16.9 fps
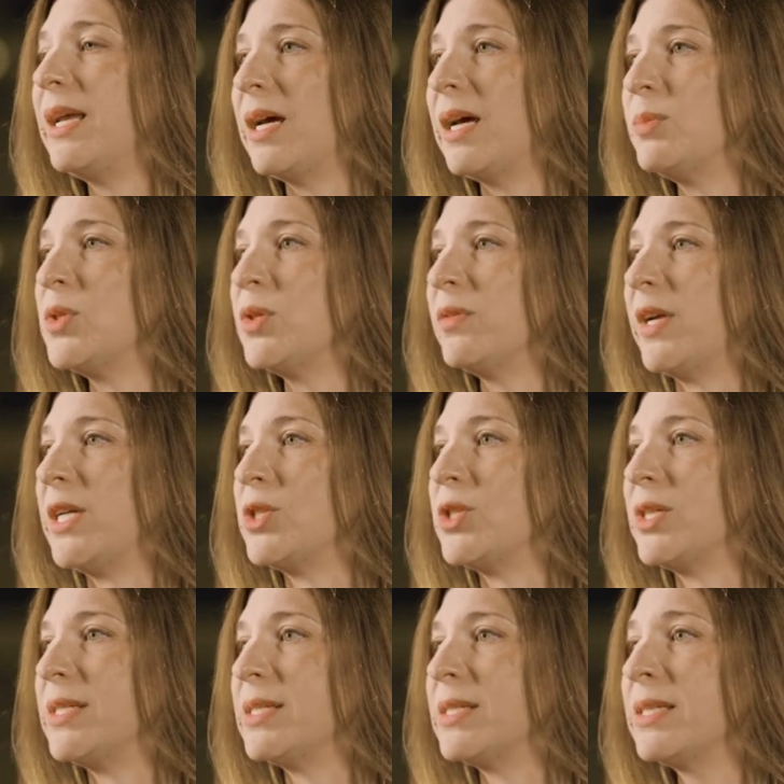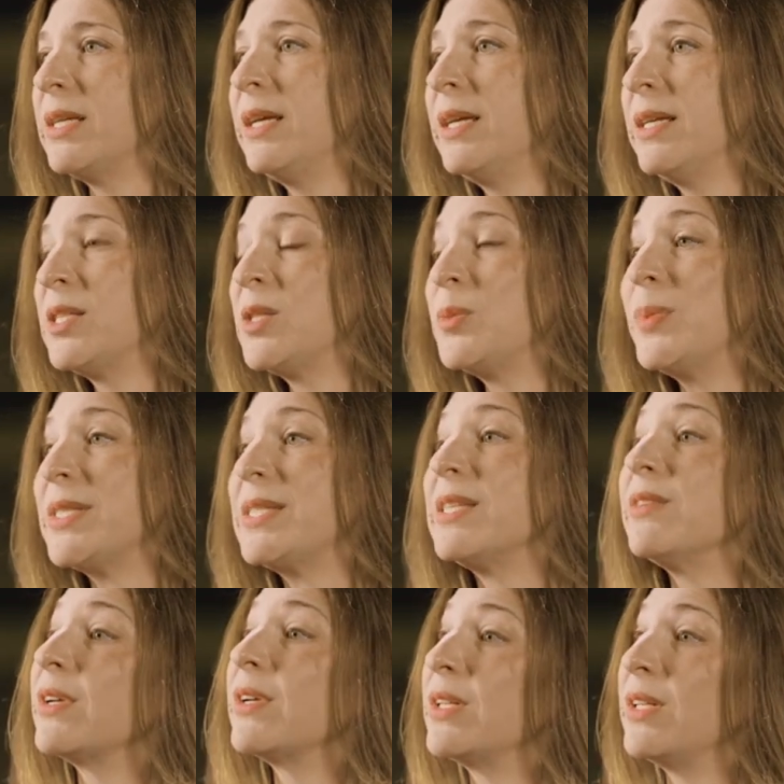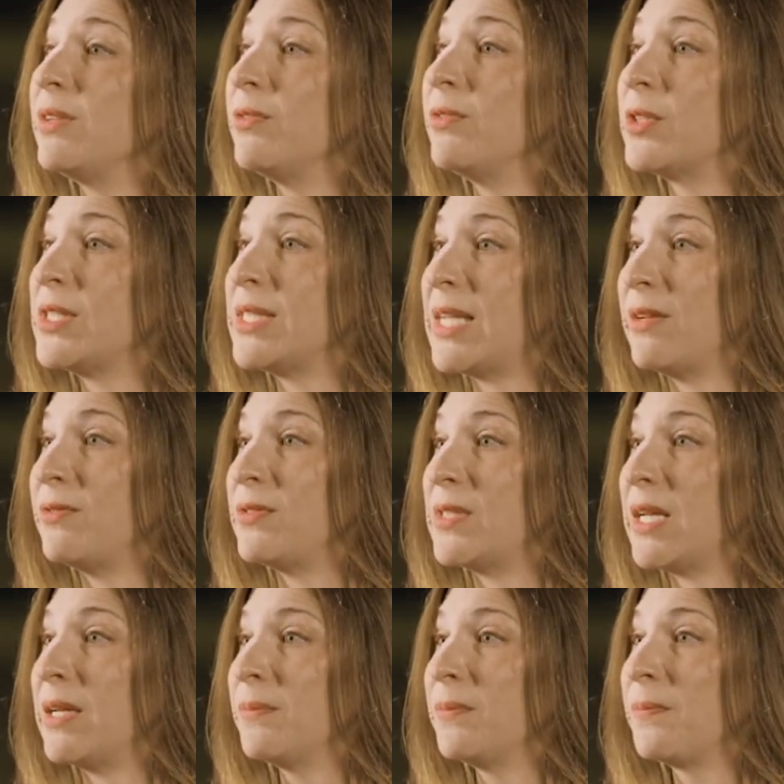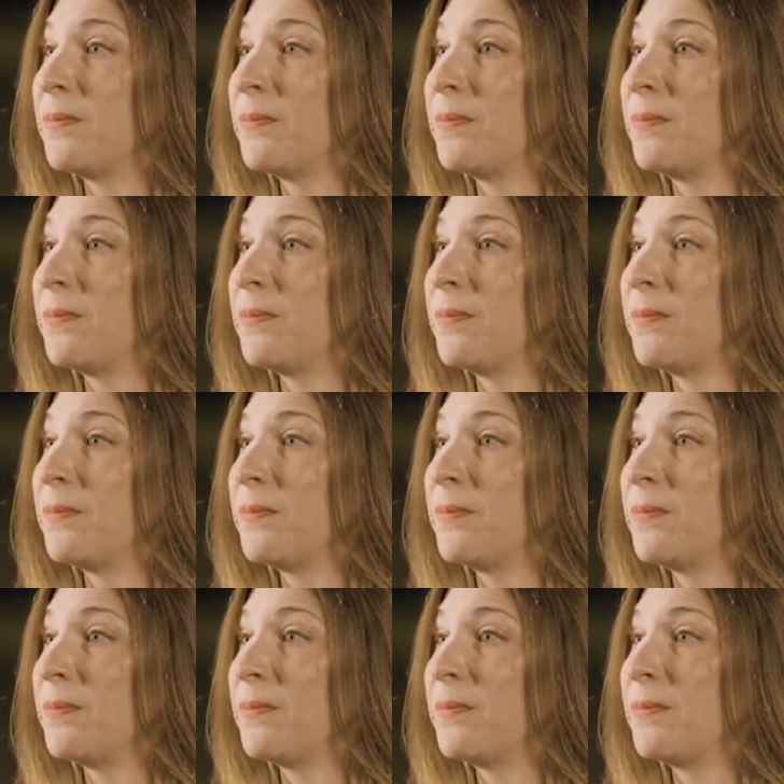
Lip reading: and observations specifically for safety.